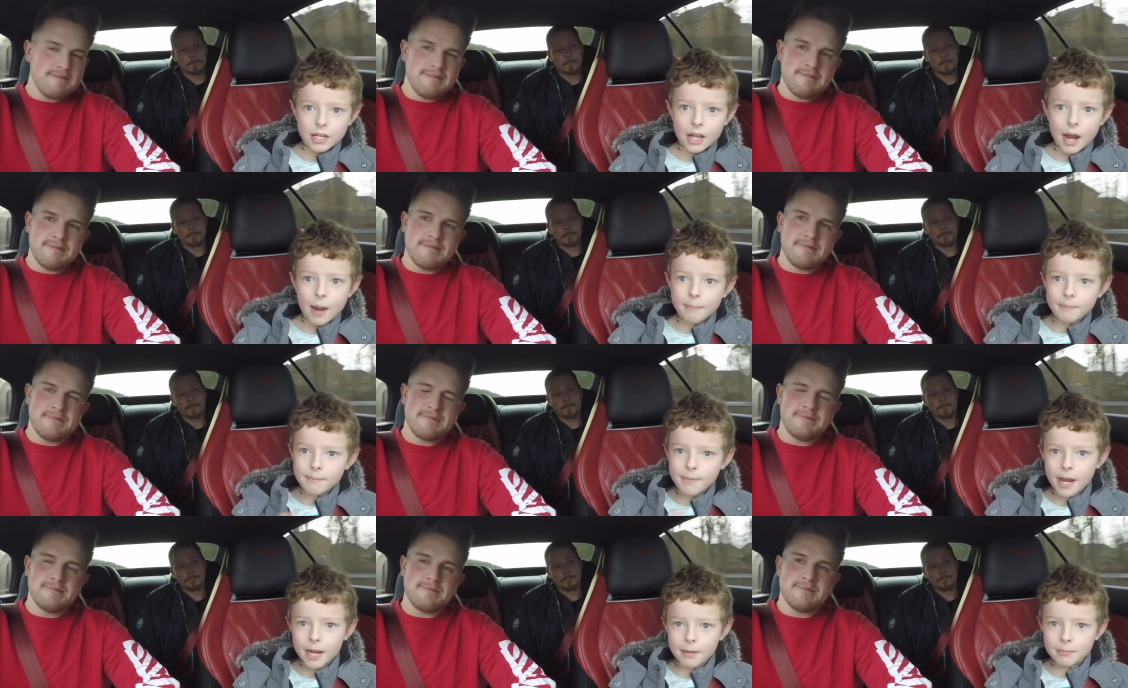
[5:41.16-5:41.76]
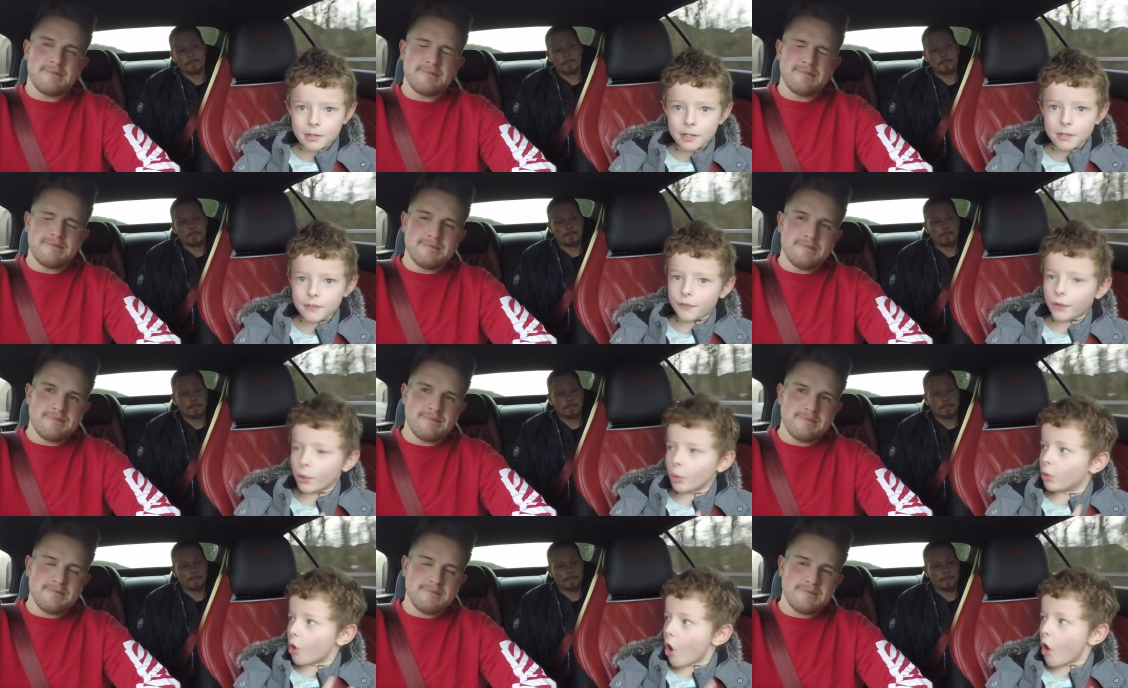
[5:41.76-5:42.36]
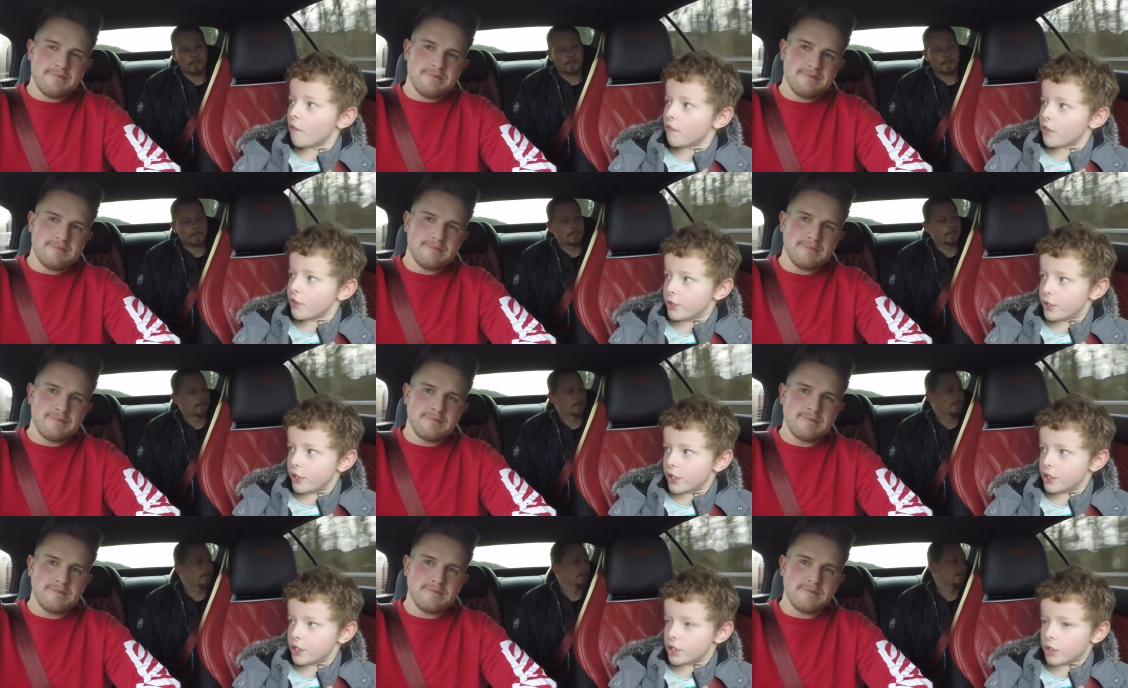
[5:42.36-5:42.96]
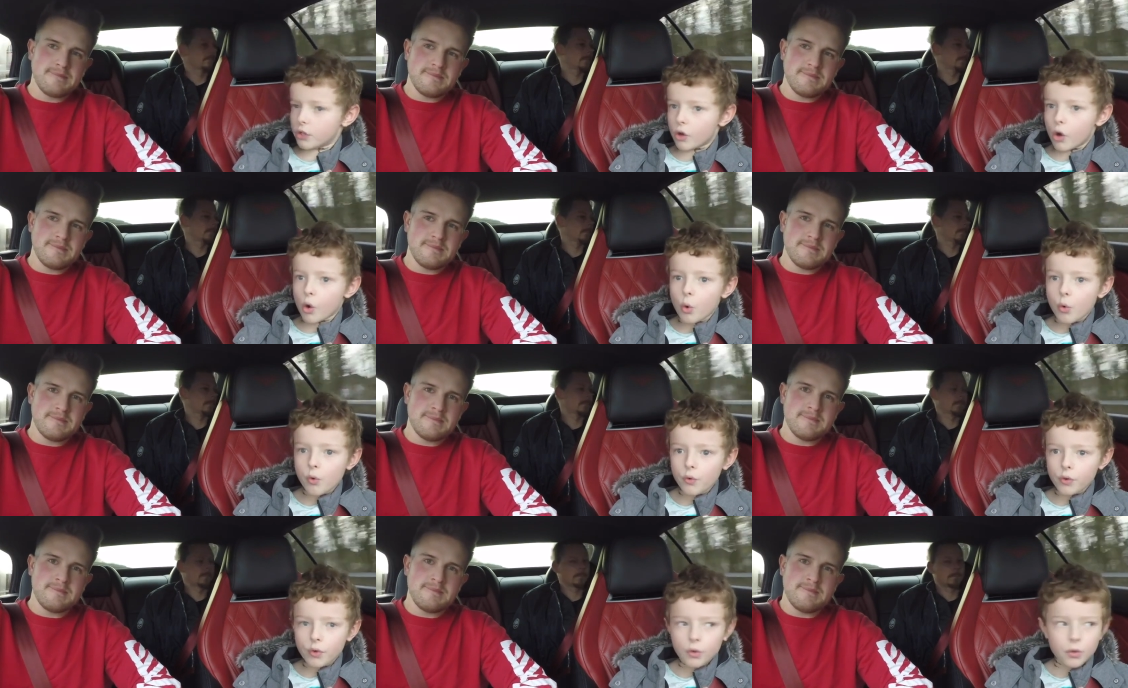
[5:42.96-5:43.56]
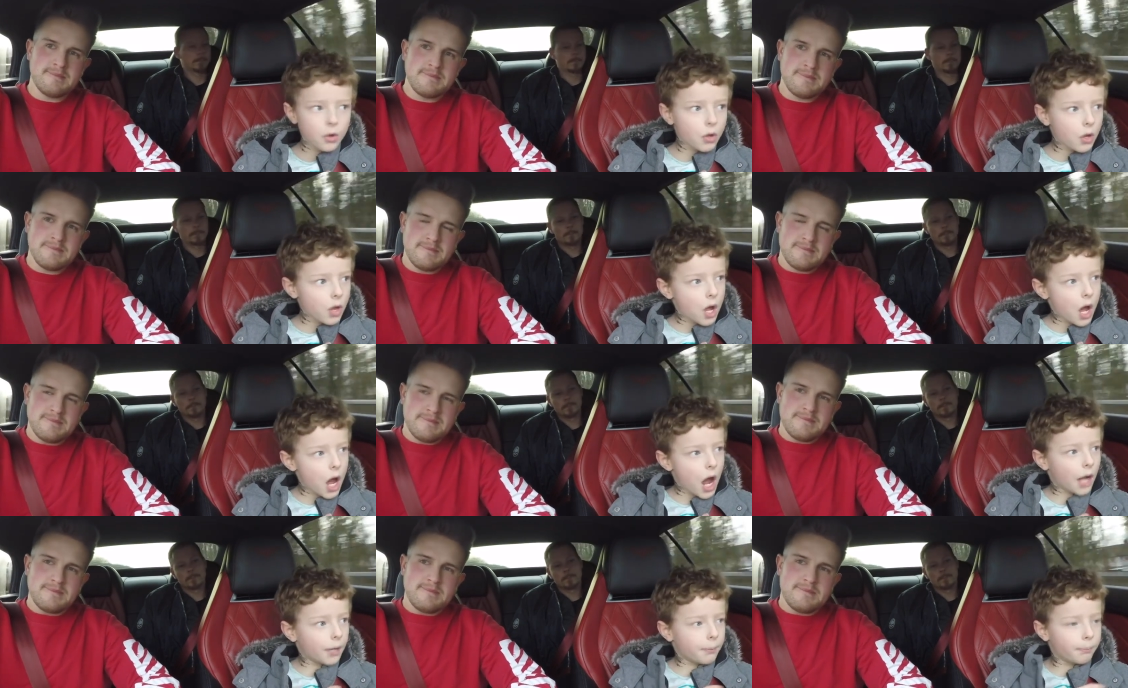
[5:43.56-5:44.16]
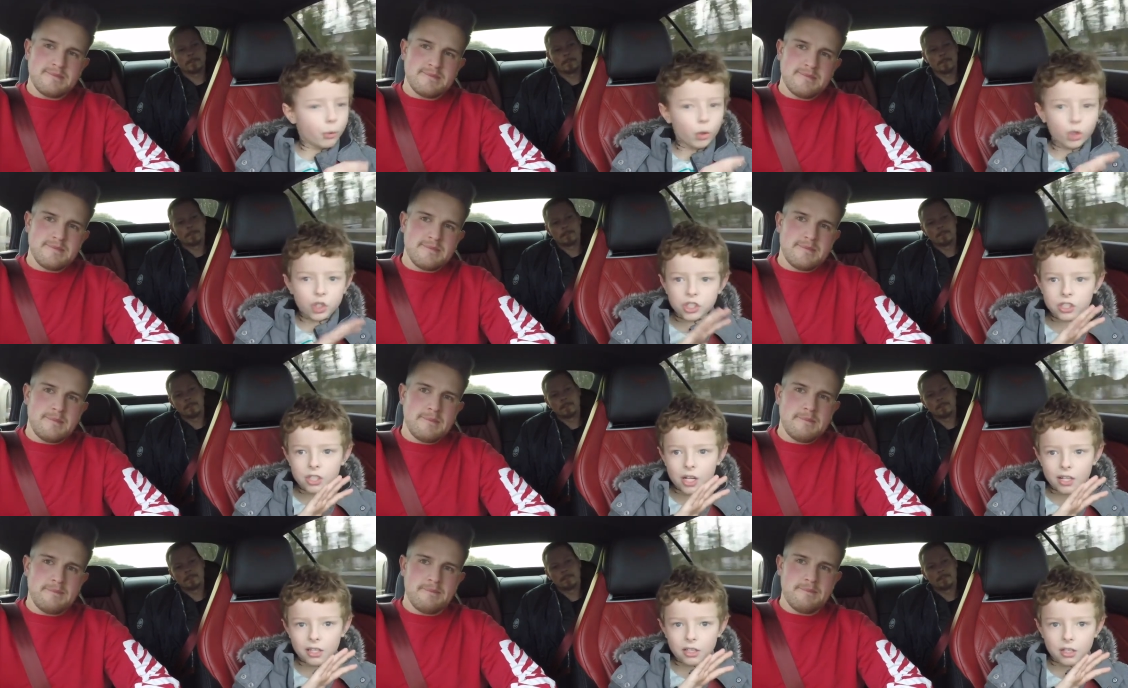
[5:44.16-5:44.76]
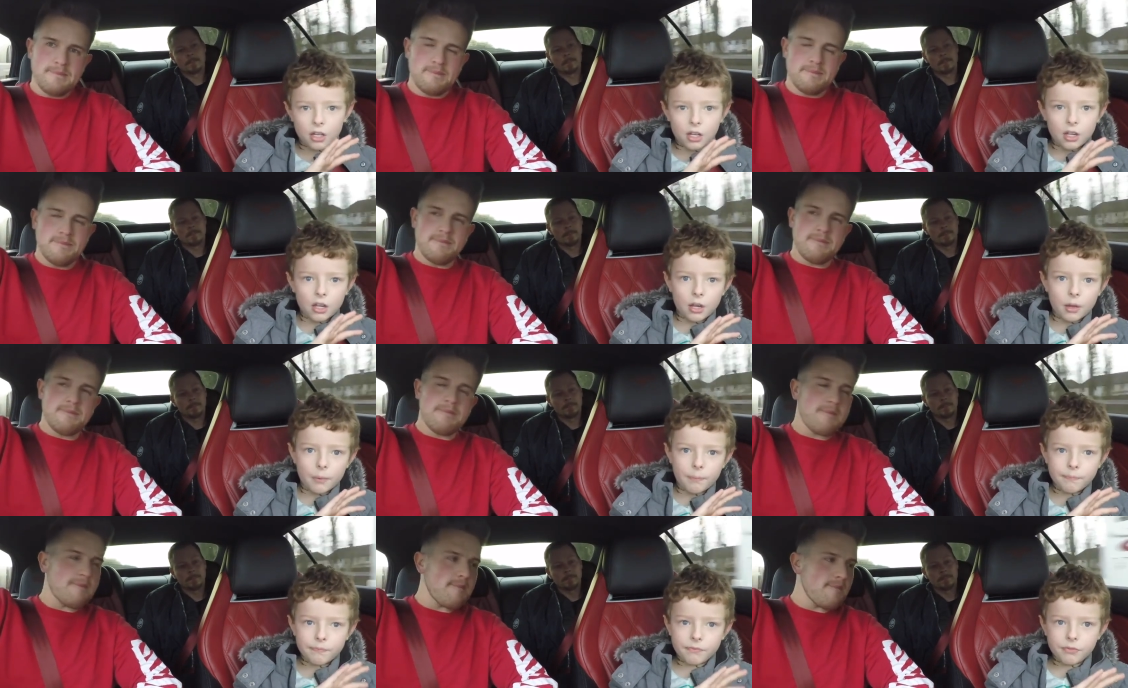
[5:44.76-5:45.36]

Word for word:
Speaker 1: then that made me feel confident and push like the